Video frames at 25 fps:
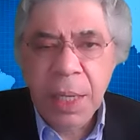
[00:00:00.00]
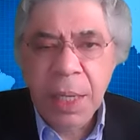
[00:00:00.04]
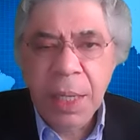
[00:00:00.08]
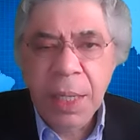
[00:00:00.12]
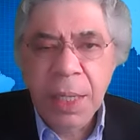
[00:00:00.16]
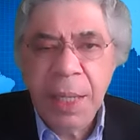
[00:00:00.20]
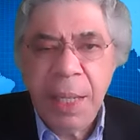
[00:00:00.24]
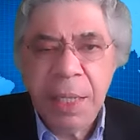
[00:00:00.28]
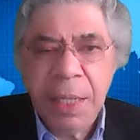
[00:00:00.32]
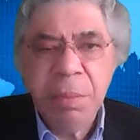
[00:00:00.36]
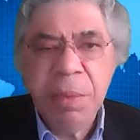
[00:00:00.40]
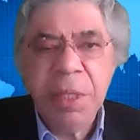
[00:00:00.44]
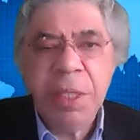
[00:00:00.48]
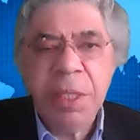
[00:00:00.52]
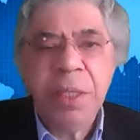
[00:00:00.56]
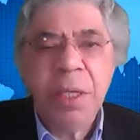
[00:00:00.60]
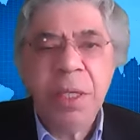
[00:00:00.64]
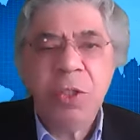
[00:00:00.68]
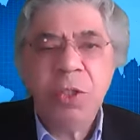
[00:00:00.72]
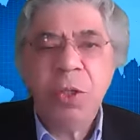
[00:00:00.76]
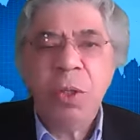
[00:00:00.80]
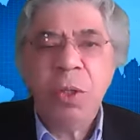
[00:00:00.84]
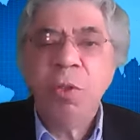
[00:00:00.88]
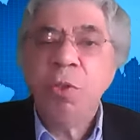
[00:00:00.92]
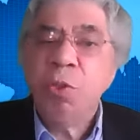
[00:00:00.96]
Let me
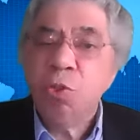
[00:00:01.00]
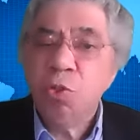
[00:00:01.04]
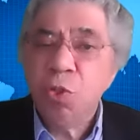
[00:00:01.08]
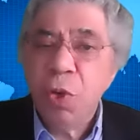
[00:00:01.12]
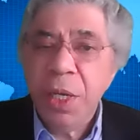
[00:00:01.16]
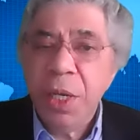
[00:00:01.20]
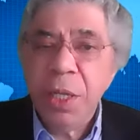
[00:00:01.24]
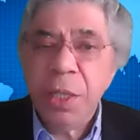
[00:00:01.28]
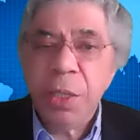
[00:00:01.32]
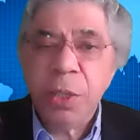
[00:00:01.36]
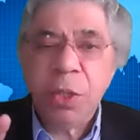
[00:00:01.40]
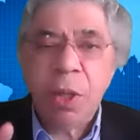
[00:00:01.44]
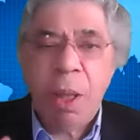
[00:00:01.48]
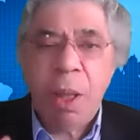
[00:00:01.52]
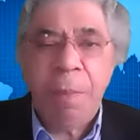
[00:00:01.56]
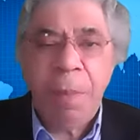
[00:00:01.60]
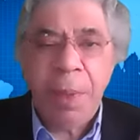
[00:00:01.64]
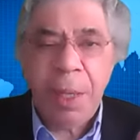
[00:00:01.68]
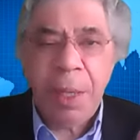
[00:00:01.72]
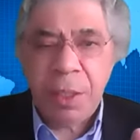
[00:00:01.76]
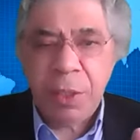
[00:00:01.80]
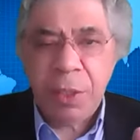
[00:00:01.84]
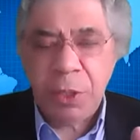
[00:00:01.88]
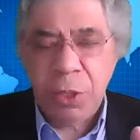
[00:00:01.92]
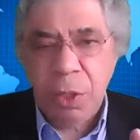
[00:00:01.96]
touch on three
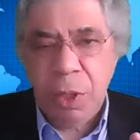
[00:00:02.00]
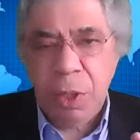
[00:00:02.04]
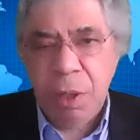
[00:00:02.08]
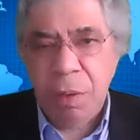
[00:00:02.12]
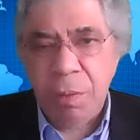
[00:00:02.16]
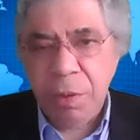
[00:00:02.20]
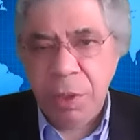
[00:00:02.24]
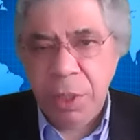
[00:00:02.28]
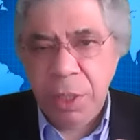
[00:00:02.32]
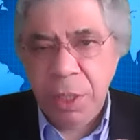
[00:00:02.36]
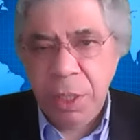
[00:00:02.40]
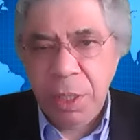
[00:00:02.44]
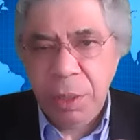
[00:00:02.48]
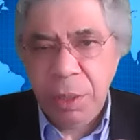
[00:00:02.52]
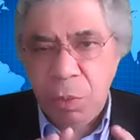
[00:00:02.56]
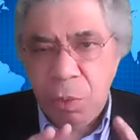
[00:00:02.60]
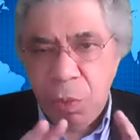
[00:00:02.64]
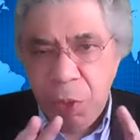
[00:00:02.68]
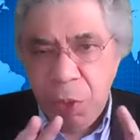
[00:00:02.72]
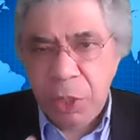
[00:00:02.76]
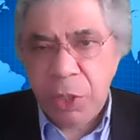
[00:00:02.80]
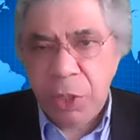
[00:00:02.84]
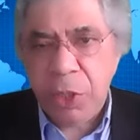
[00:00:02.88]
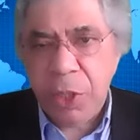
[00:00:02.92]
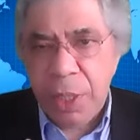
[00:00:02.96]
topics of the
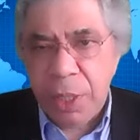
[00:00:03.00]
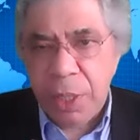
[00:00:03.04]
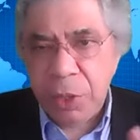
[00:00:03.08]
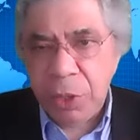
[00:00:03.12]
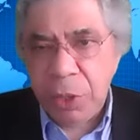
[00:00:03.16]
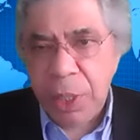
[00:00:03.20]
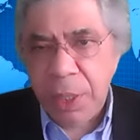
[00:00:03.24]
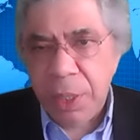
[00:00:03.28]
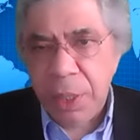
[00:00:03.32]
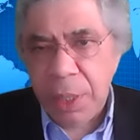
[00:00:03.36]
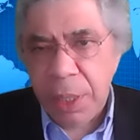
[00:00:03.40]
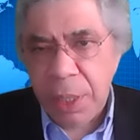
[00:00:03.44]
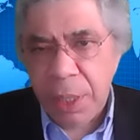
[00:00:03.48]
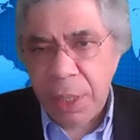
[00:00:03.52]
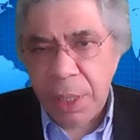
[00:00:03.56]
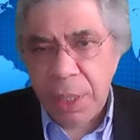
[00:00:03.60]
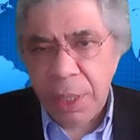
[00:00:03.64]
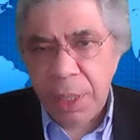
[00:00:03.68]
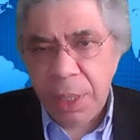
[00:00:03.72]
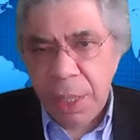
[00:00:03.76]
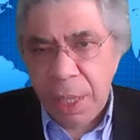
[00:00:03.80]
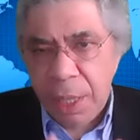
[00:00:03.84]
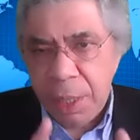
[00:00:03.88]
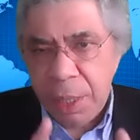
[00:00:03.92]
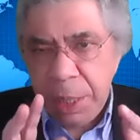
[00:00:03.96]
rich agenda
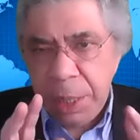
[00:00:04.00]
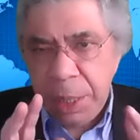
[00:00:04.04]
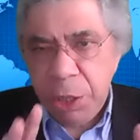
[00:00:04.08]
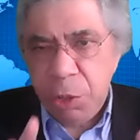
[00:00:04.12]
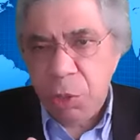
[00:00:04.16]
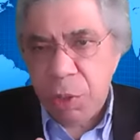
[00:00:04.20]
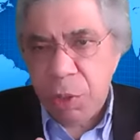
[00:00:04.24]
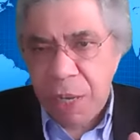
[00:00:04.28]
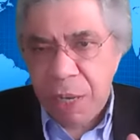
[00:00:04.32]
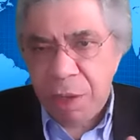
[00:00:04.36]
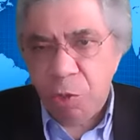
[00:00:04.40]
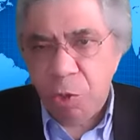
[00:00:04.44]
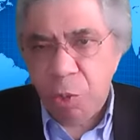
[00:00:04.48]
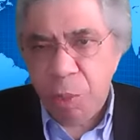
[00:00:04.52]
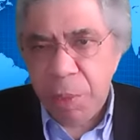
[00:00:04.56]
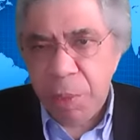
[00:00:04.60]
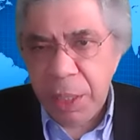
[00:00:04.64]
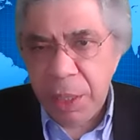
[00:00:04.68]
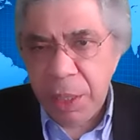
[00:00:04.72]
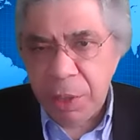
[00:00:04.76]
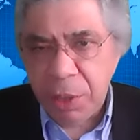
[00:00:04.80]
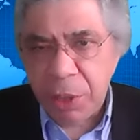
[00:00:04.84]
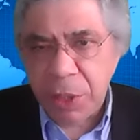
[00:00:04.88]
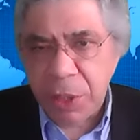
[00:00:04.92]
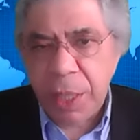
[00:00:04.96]
that you have
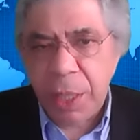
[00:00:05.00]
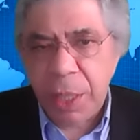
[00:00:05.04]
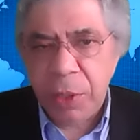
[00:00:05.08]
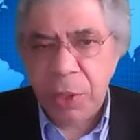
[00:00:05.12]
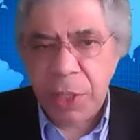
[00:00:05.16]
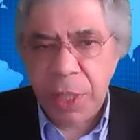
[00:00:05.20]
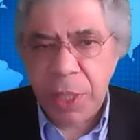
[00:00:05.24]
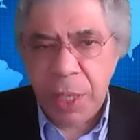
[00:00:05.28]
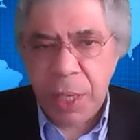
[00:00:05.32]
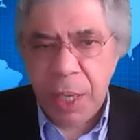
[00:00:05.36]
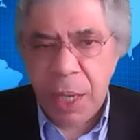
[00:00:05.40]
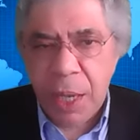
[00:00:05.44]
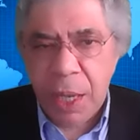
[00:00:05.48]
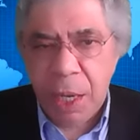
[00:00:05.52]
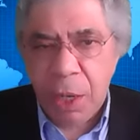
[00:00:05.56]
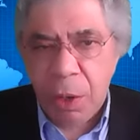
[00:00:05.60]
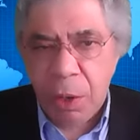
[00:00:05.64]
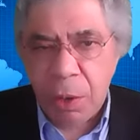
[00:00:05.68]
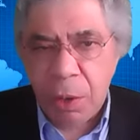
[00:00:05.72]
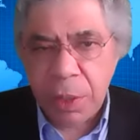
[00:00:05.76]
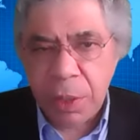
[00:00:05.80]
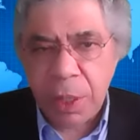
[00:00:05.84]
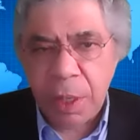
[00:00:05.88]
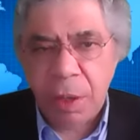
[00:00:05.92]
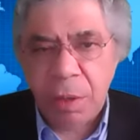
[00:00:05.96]
been discussing along
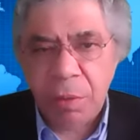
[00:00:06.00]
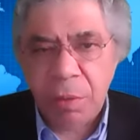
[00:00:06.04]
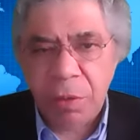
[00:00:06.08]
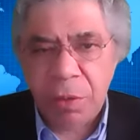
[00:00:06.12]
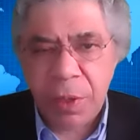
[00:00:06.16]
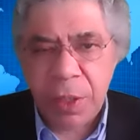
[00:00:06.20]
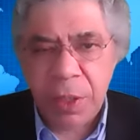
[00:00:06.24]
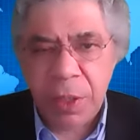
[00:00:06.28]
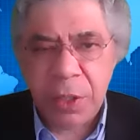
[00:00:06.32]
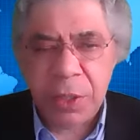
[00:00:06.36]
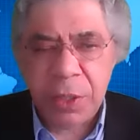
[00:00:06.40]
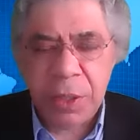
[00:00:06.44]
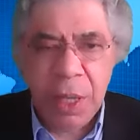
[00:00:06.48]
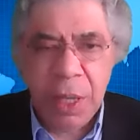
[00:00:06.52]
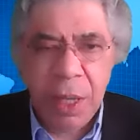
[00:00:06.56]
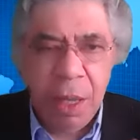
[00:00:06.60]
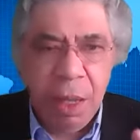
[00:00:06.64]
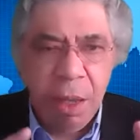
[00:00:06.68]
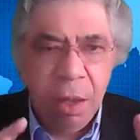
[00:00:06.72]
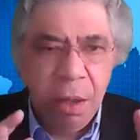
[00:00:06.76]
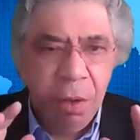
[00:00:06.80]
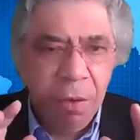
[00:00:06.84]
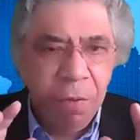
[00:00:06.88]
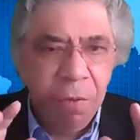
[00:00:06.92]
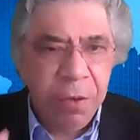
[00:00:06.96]
the conference.
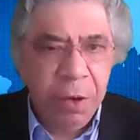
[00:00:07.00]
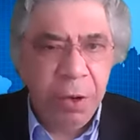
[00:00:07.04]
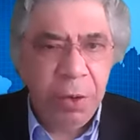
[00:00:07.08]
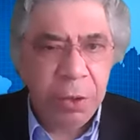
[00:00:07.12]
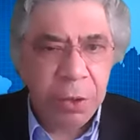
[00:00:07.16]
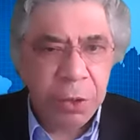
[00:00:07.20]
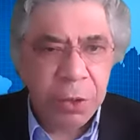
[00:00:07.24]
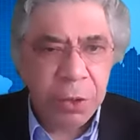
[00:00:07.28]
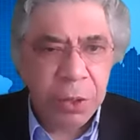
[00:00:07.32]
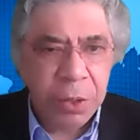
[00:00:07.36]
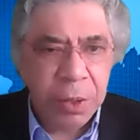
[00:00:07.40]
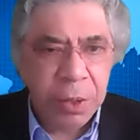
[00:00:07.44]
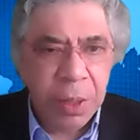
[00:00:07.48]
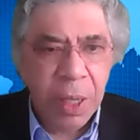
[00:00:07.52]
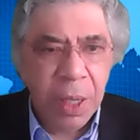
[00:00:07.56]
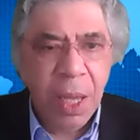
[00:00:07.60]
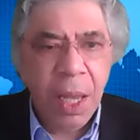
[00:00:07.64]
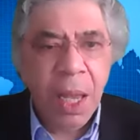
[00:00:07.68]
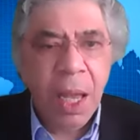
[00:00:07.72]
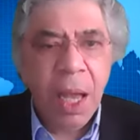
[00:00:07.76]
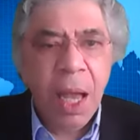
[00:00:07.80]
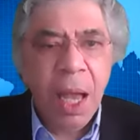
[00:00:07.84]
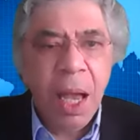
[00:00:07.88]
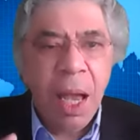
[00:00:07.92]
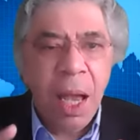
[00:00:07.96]
First,
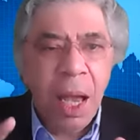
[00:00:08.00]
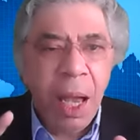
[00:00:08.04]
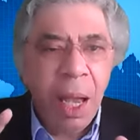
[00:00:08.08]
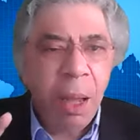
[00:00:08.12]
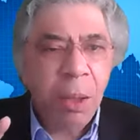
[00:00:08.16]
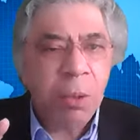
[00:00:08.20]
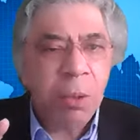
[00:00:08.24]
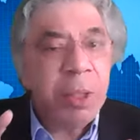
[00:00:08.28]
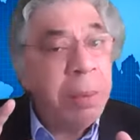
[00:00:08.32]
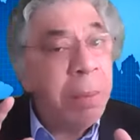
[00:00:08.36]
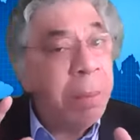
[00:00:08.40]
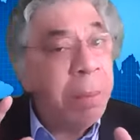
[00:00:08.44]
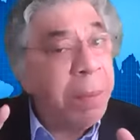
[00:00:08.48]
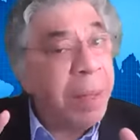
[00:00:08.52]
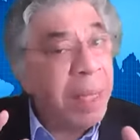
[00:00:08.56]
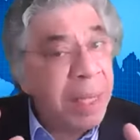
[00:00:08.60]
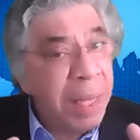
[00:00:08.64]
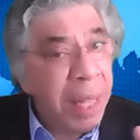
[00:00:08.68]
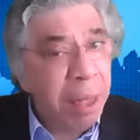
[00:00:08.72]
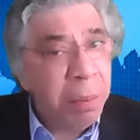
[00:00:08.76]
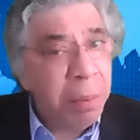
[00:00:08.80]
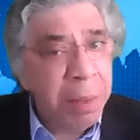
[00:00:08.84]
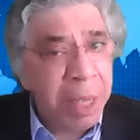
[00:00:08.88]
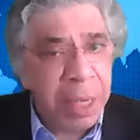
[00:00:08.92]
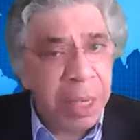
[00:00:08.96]
how the
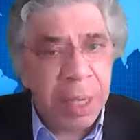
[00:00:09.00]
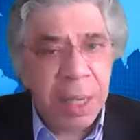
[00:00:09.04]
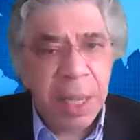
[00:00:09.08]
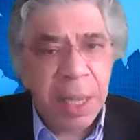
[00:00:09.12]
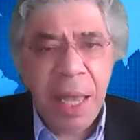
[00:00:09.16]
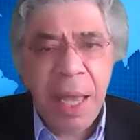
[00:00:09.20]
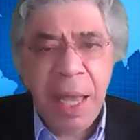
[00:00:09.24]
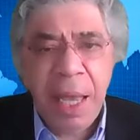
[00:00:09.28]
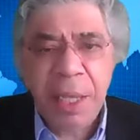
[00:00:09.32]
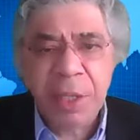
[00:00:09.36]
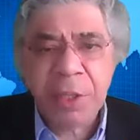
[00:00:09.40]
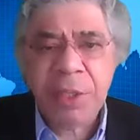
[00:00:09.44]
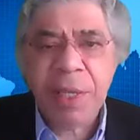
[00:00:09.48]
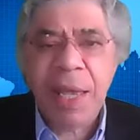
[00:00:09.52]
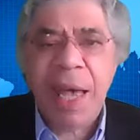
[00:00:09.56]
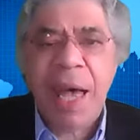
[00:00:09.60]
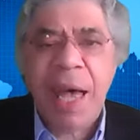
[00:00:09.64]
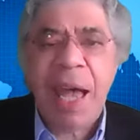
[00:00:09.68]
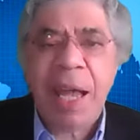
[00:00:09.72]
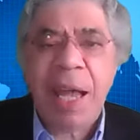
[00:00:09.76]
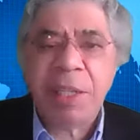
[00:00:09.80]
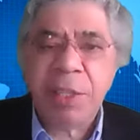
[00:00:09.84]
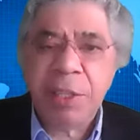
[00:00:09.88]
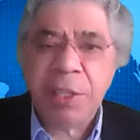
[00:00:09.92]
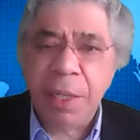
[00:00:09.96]
pandemic has
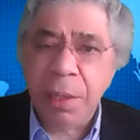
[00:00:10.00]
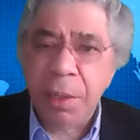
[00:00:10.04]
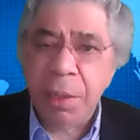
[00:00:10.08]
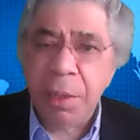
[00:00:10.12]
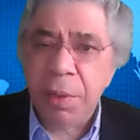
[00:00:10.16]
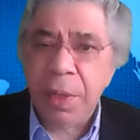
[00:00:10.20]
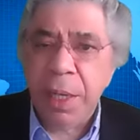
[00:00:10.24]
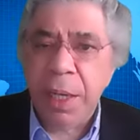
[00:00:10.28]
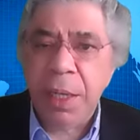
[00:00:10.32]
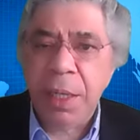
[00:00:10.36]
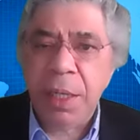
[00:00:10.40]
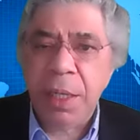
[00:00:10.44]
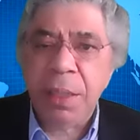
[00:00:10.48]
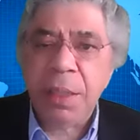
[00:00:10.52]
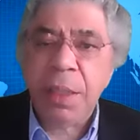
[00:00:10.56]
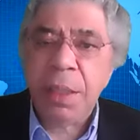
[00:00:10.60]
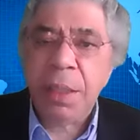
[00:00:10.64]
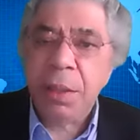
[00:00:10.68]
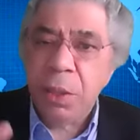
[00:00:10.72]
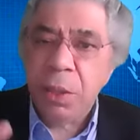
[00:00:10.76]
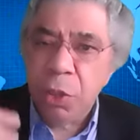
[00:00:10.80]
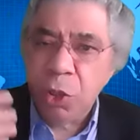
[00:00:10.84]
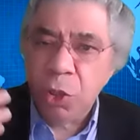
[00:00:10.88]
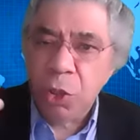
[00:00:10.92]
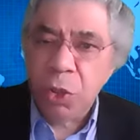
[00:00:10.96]
accelerated the
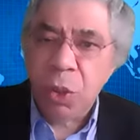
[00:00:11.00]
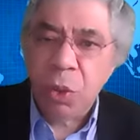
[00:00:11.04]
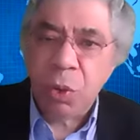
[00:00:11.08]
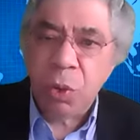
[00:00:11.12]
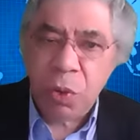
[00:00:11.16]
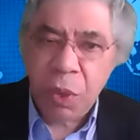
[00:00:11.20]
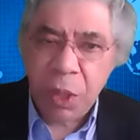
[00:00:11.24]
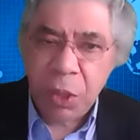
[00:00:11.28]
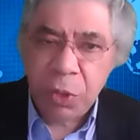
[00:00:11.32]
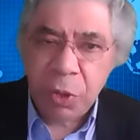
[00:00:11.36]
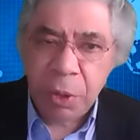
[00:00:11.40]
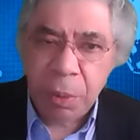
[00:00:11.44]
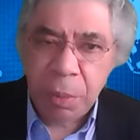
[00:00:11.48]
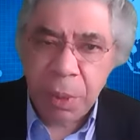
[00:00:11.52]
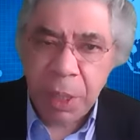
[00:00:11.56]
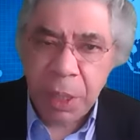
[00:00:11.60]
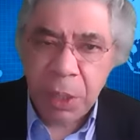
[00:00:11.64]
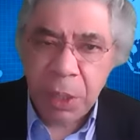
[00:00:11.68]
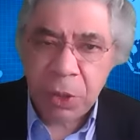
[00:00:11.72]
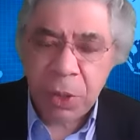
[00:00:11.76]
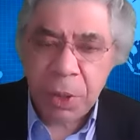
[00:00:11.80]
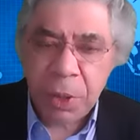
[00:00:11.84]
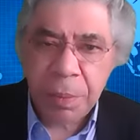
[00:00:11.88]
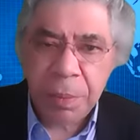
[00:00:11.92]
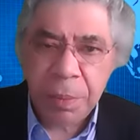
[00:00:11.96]
digital
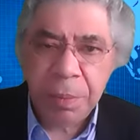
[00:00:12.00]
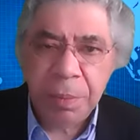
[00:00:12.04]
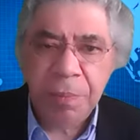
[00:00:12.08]
transformation.